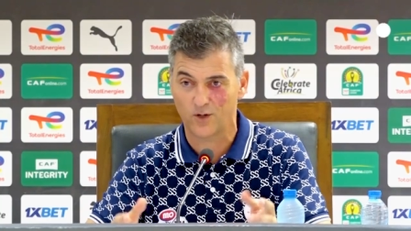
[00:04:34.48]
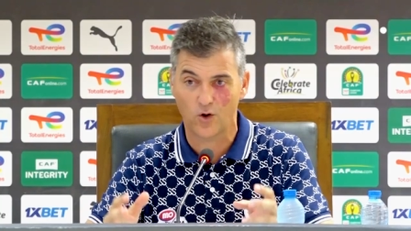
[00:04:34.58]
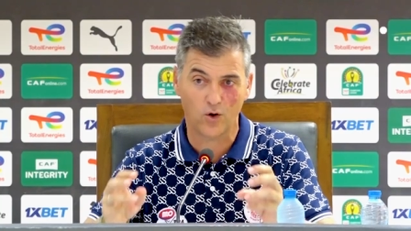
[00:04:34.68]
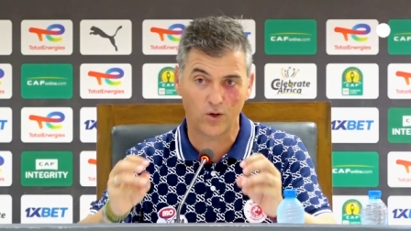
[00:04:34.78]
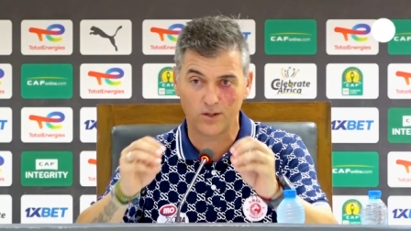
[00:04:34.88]

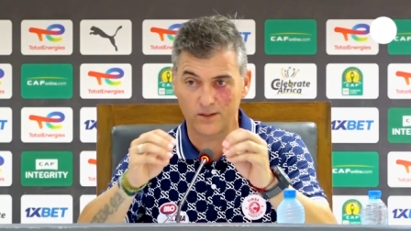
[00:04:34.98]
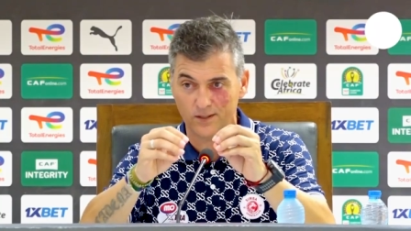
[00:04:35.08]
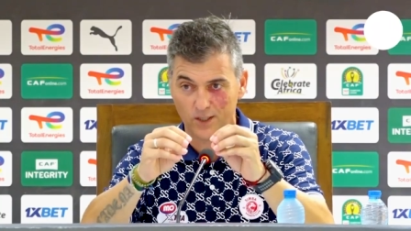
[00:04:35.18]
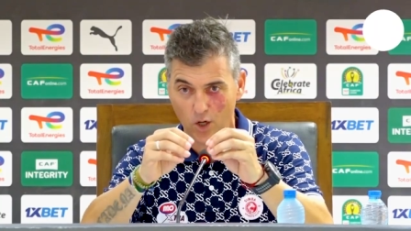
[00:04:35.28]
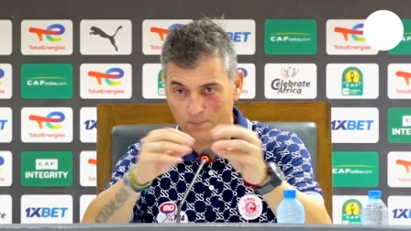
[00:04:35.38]

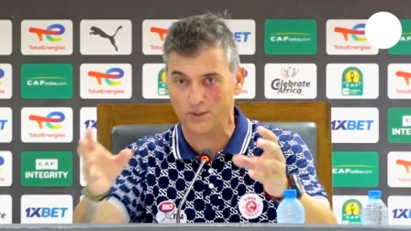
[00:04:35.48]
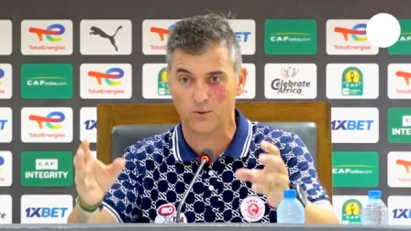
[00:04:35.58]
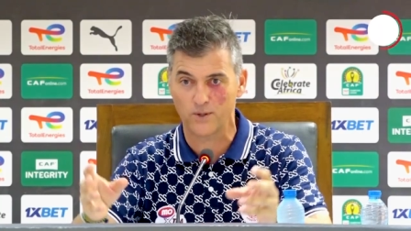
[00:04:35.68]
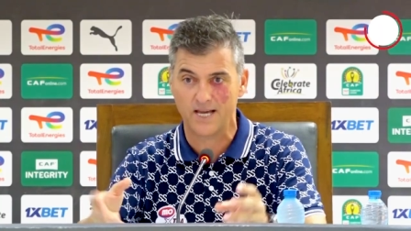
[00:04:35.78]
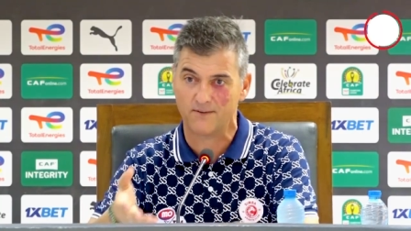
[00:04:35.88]
all
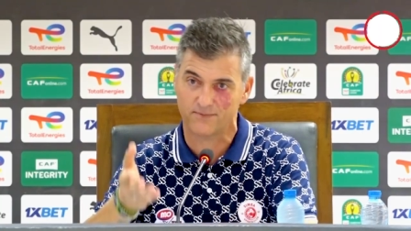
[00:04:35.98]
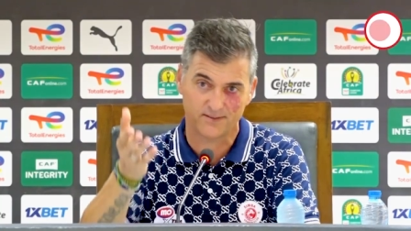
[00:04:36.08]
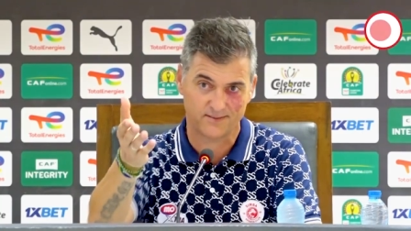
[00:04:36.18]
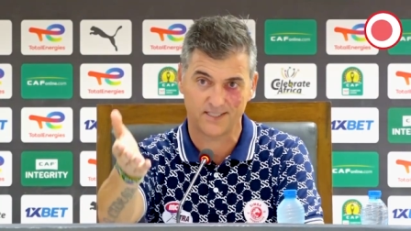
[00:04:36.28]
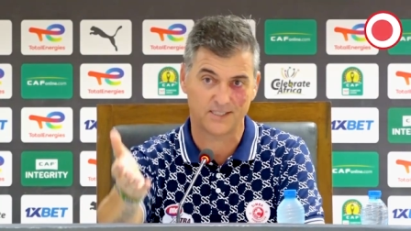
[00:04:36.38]
options. We have
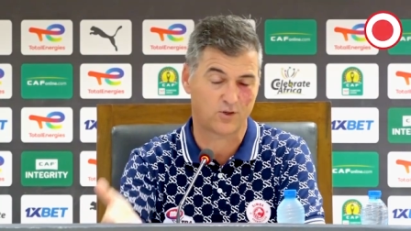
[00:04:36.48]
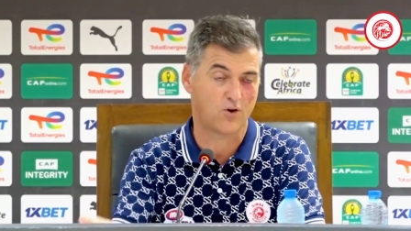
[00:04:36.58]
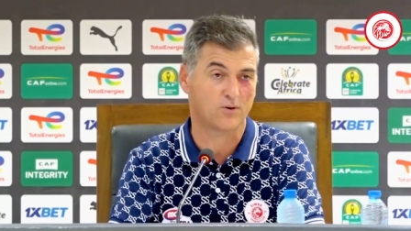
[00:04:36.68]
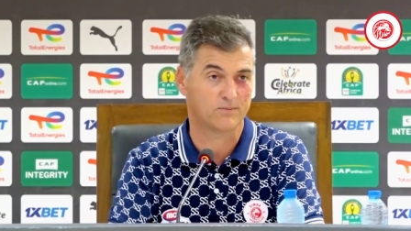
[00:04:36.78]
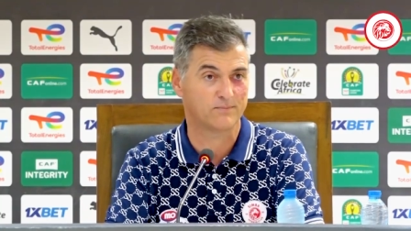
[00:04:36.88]
a
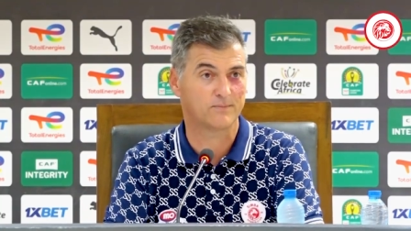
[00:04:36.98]
score.